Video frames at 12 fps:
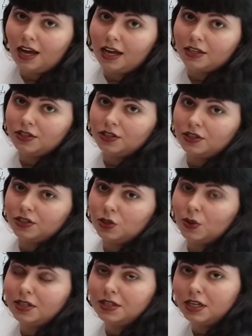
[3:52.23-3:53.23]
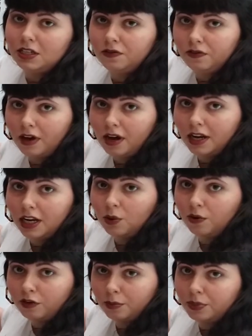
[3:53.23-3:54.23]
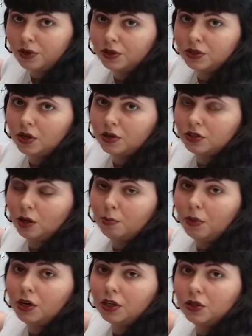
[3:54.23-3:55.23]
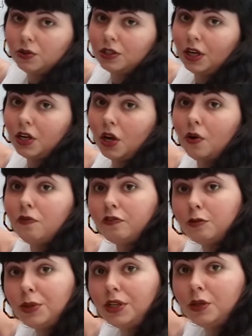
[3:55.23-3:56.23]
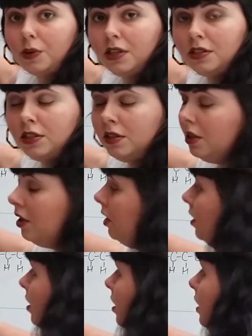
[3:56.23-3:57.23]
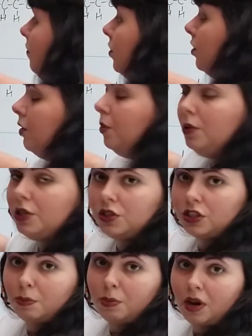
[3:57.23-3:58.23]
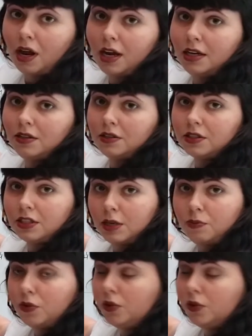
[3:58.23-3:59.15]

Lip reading: asked to identify equivalent protons on molecules that you're unfamiliar with. If you do, you just apply the same